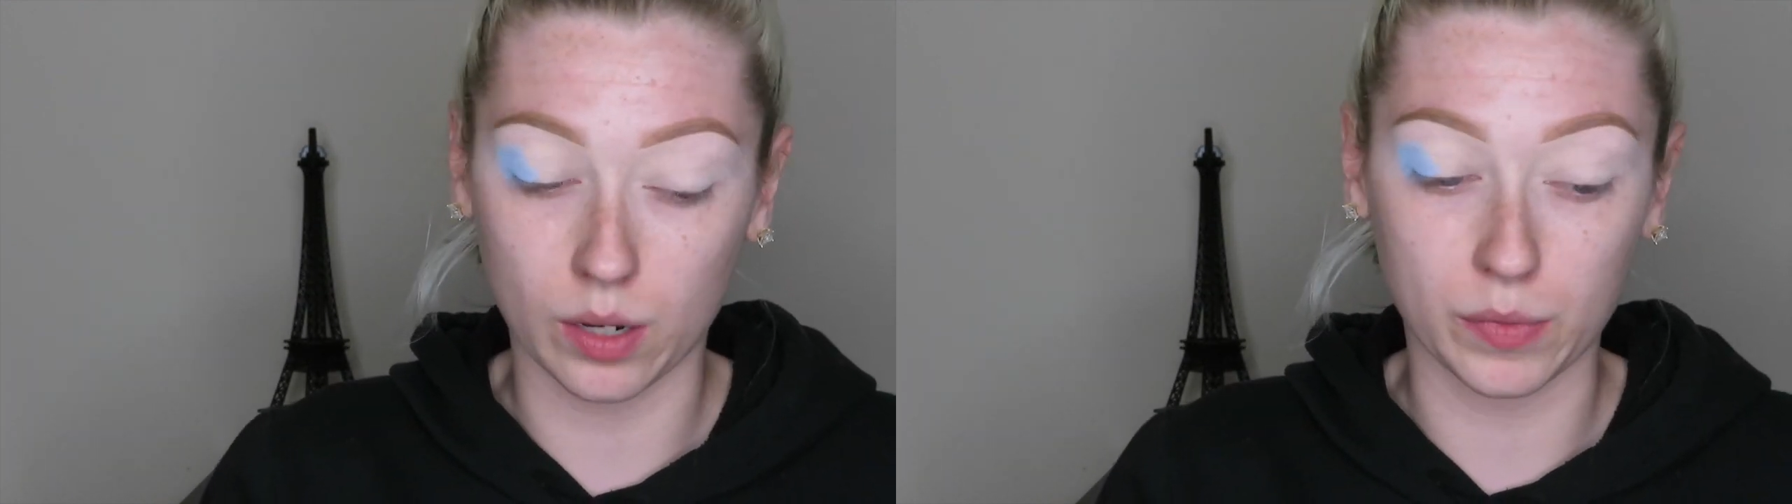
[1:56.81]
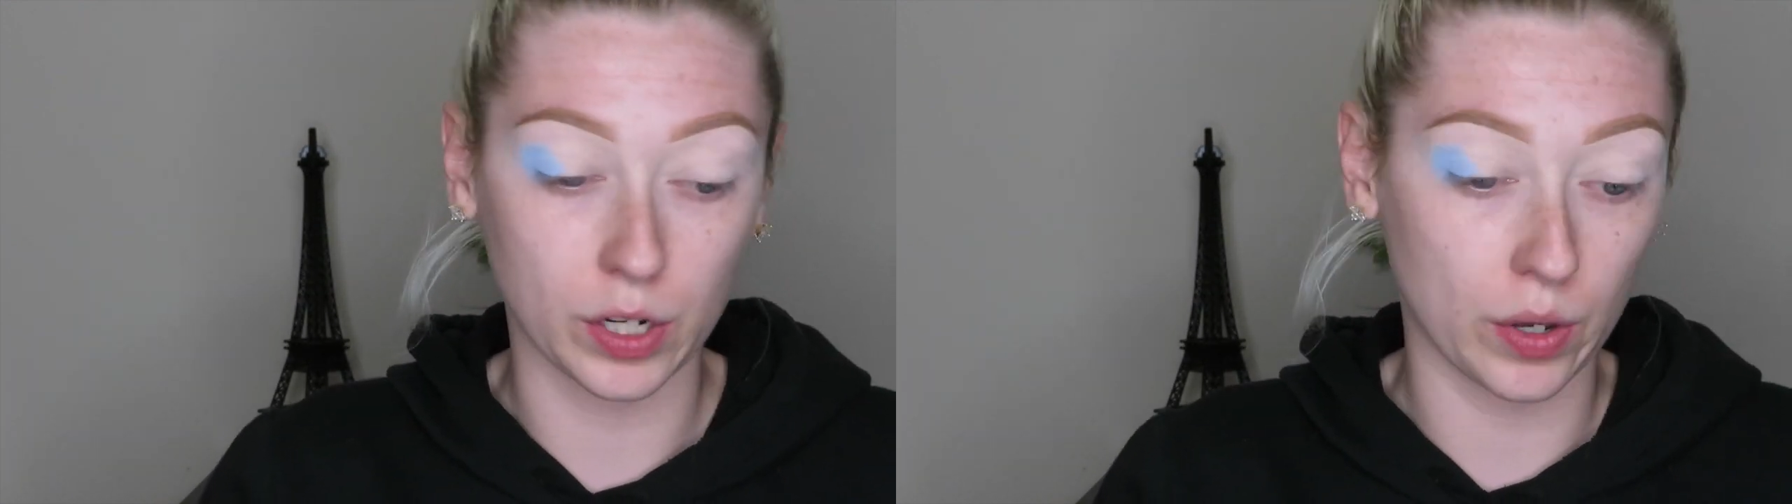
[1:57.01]

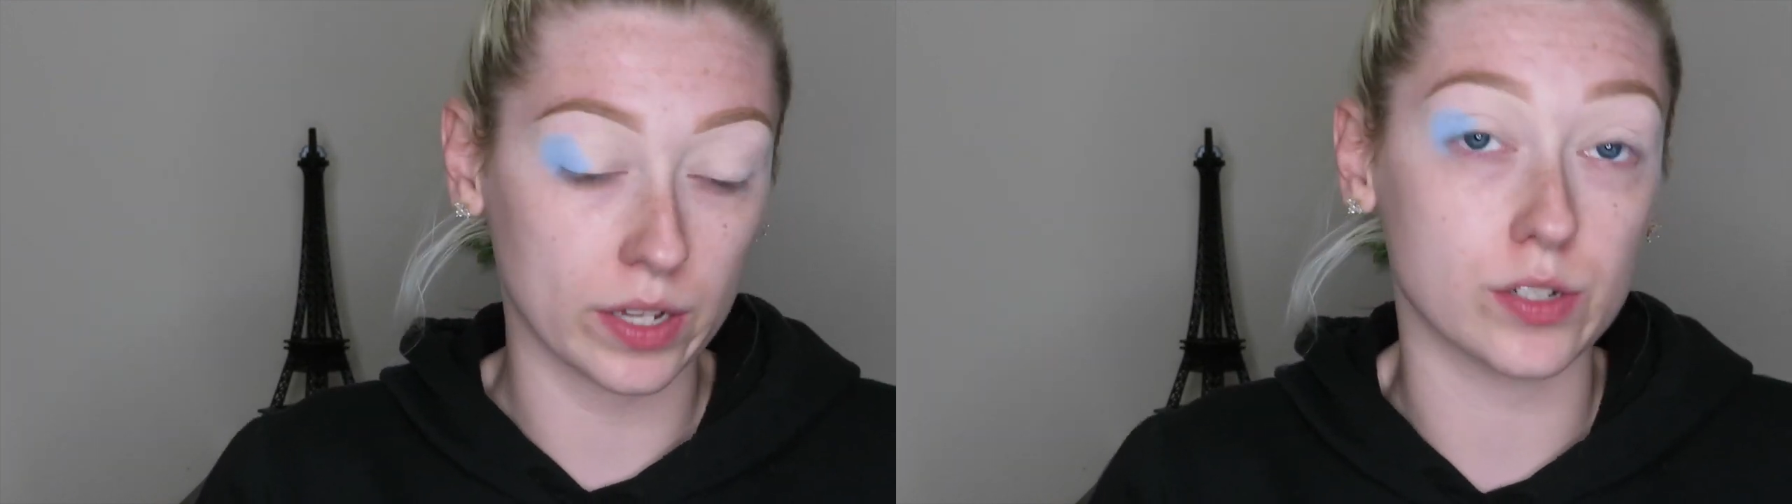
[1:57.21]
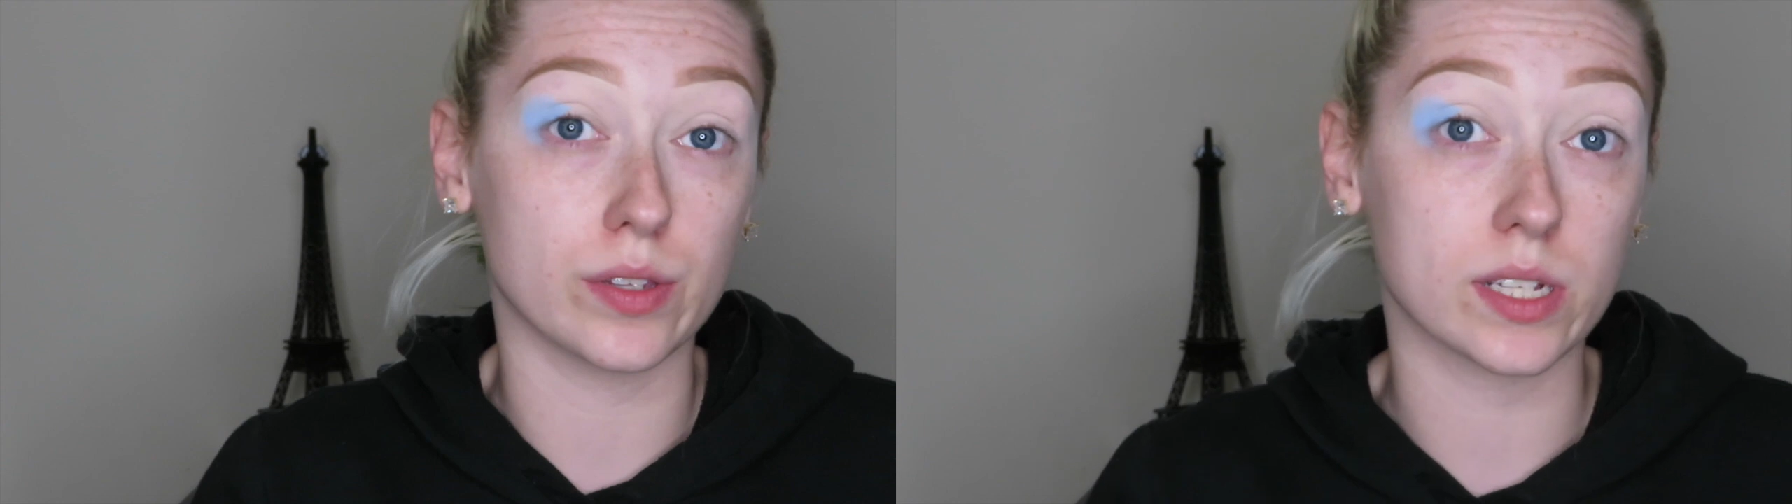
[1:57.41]
I'm gonna go
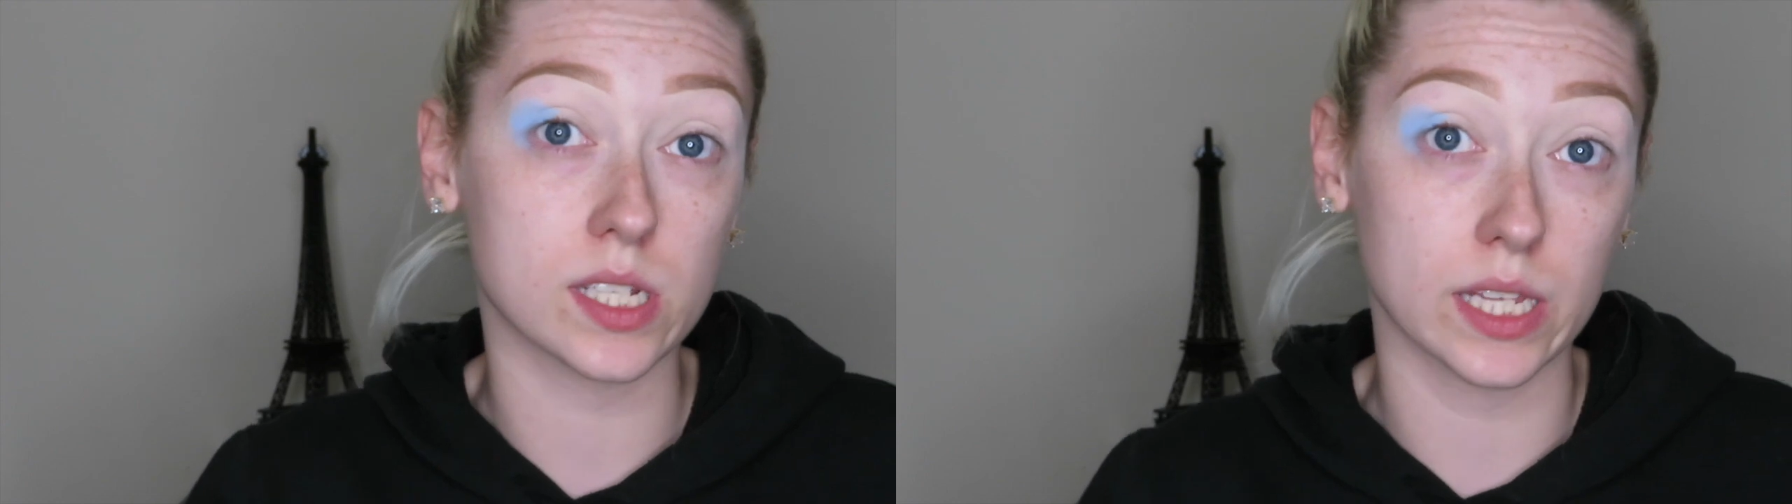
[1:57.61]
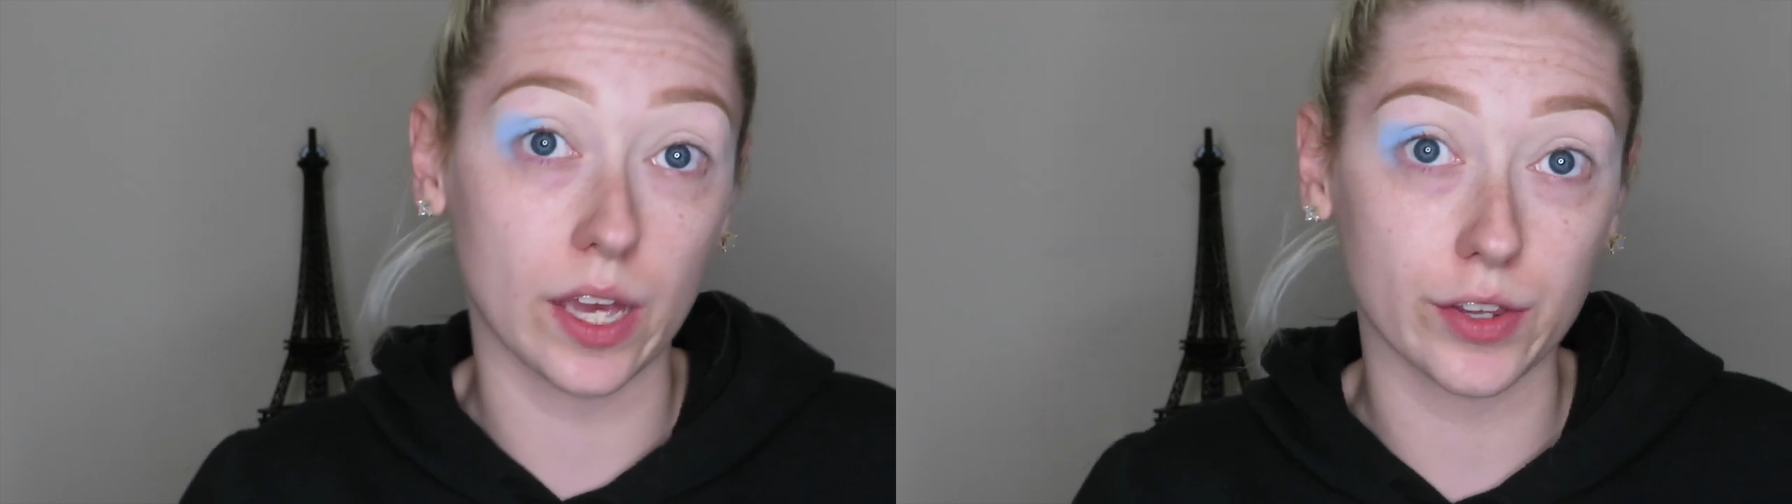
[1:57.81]
ahead and do that
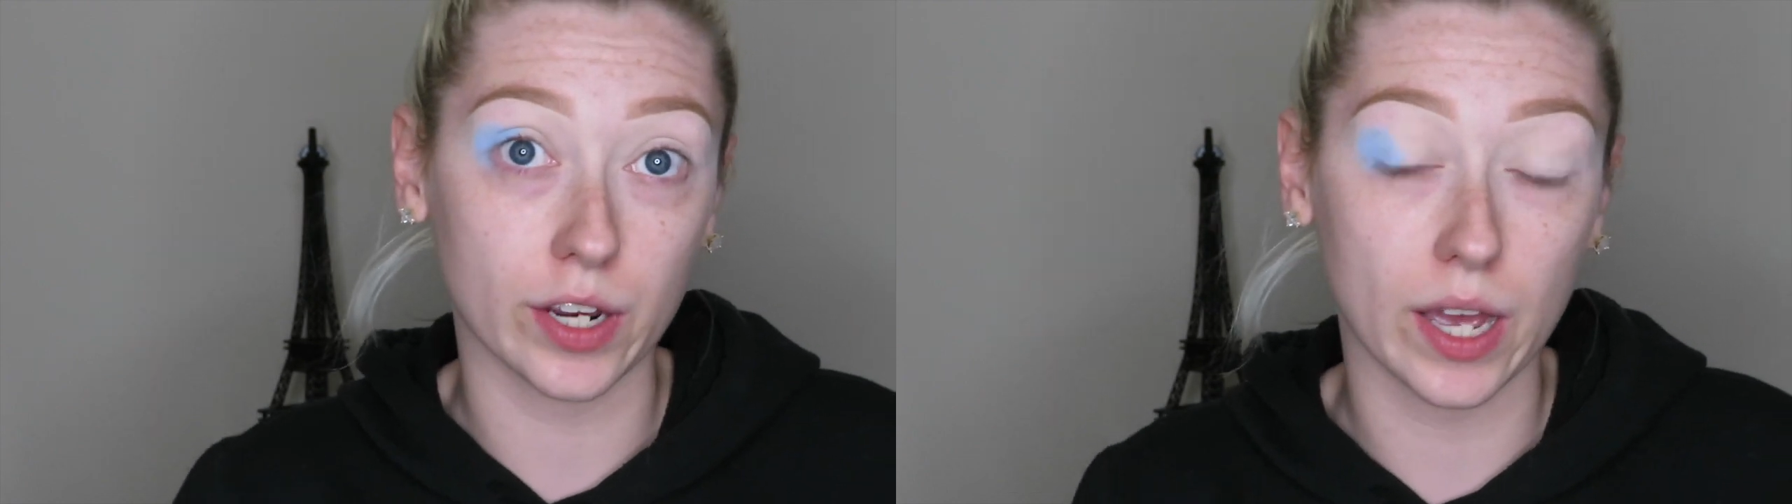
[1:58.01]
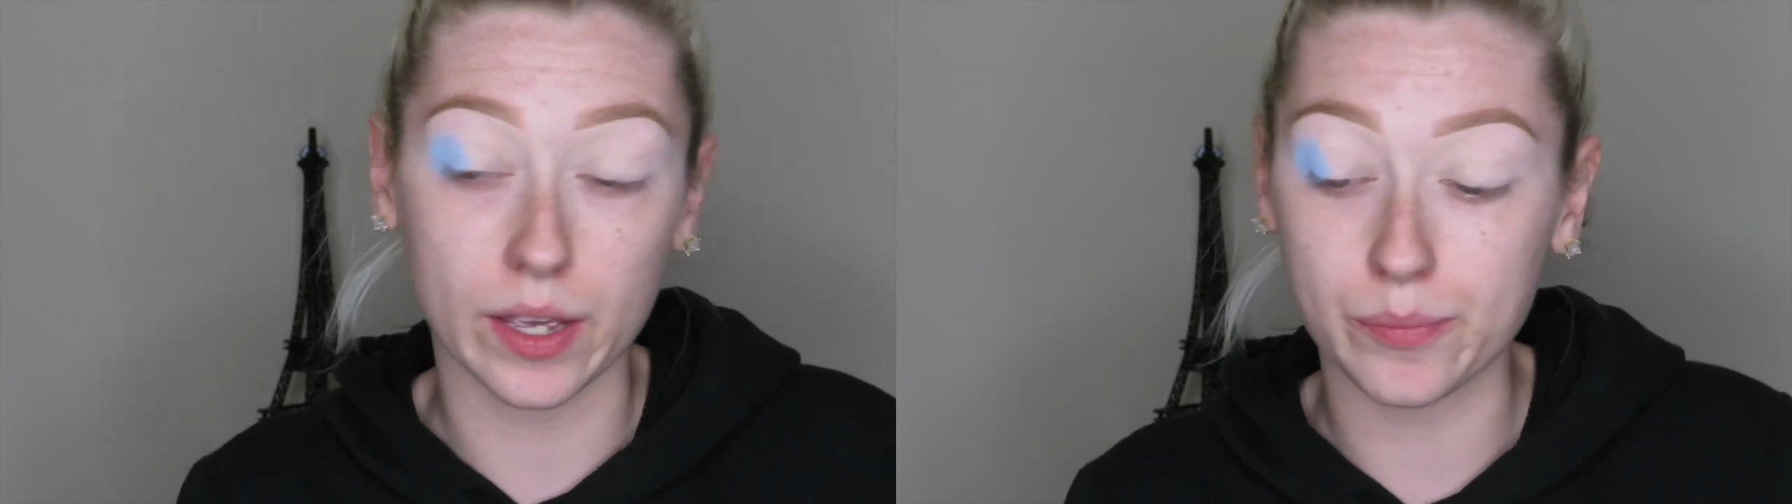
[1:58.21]
to the
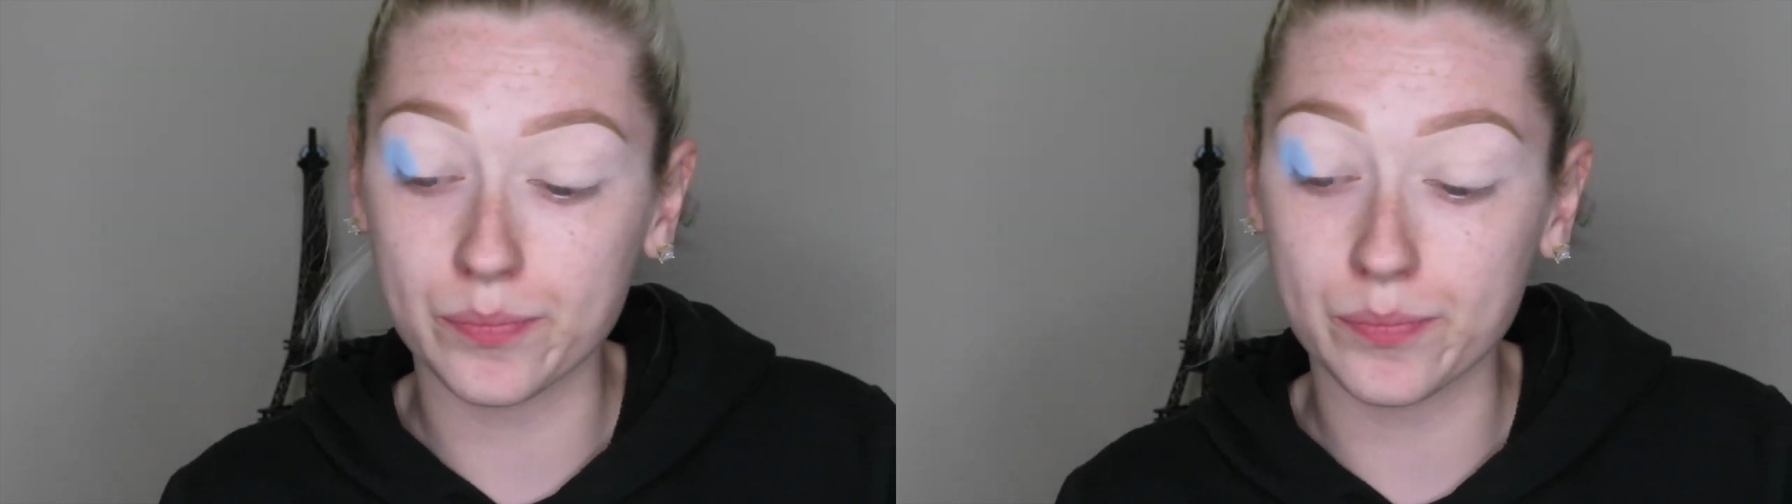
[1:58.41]
other eye.